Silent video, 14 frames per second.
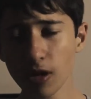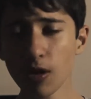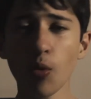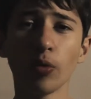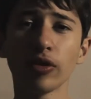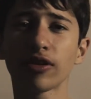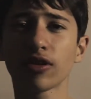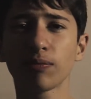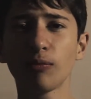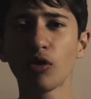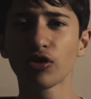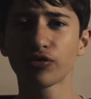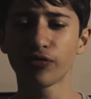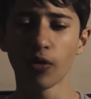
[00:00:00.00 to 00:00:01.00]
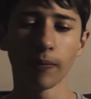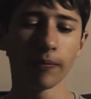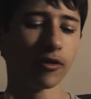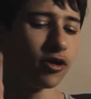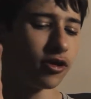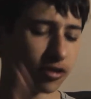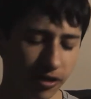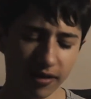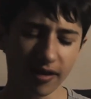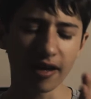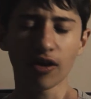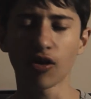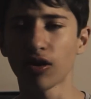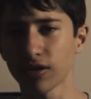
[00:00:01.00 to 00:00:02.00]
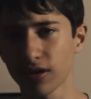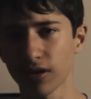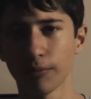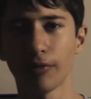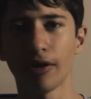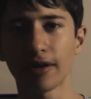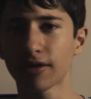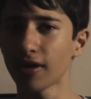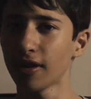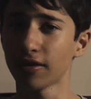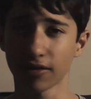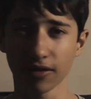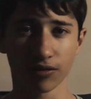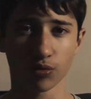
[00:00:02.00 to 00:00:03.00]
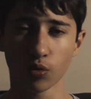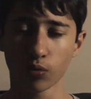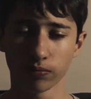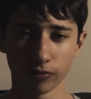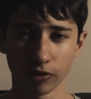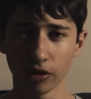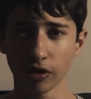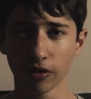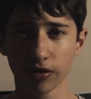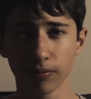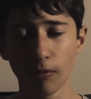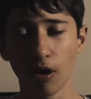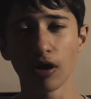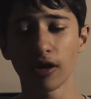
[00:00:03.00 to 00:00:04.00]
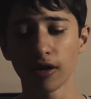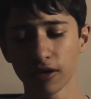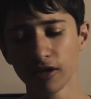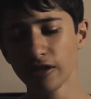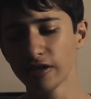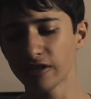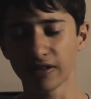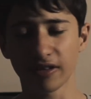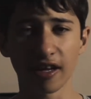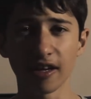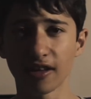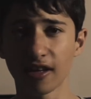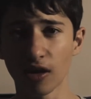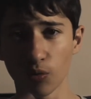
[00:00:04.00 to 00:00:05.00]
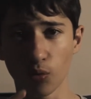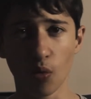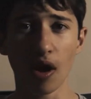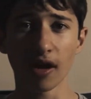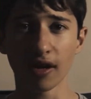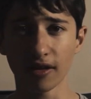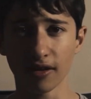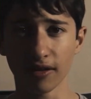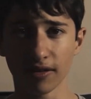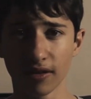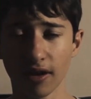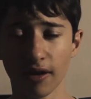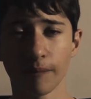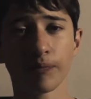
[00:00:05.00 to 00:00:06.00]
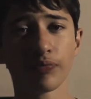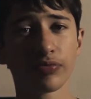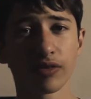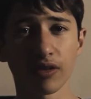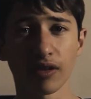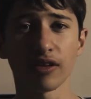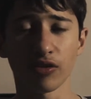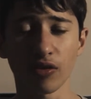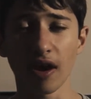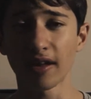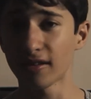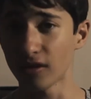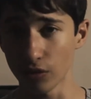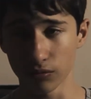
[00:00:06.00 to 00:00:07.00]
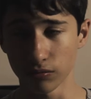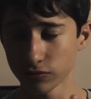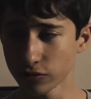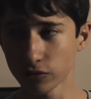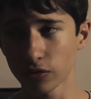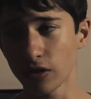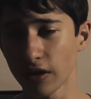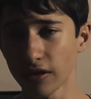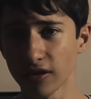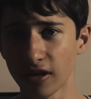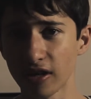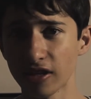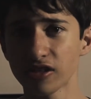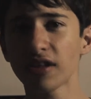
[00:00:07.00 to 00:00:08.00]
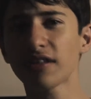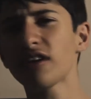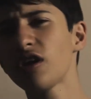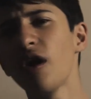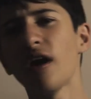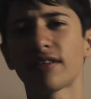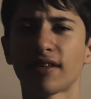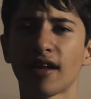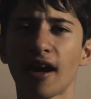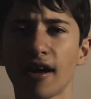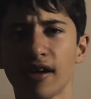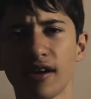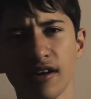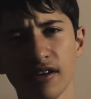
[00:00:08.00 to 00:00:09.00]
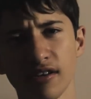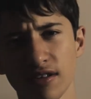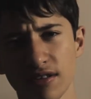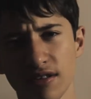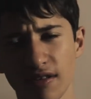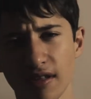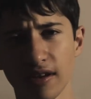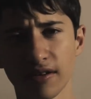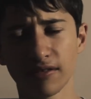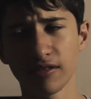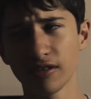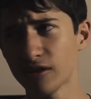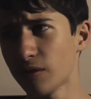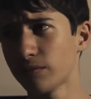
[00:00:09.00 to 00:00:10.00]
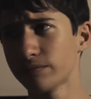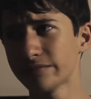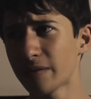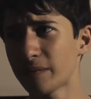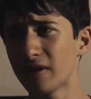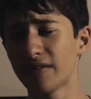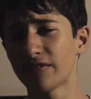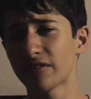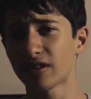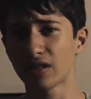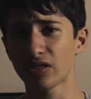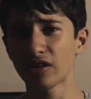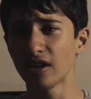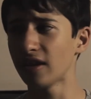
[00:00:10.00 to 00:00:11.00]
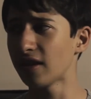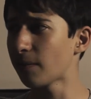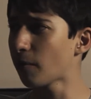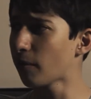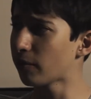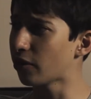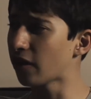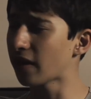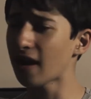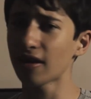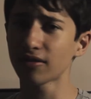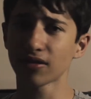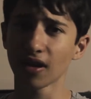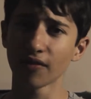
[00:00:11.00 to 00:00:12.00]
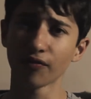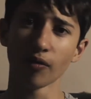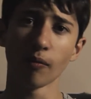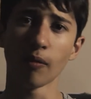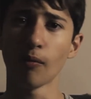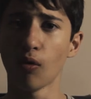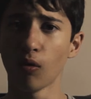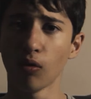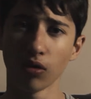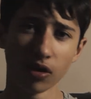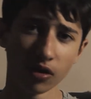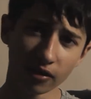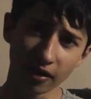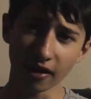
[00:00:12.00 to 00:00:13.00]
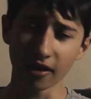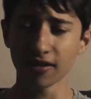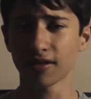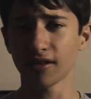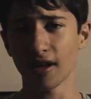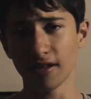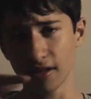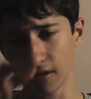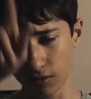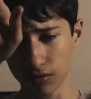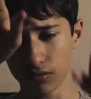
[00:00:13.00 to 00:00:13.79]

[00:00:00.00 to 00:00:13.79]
When it's a smaller film, just take constant breaks so it's just, smarter. Just get it done while it is there so that your eyes don't constantly adjust, and go outside so that, if it's a theater, they're probably going outside from a mall, then inside, then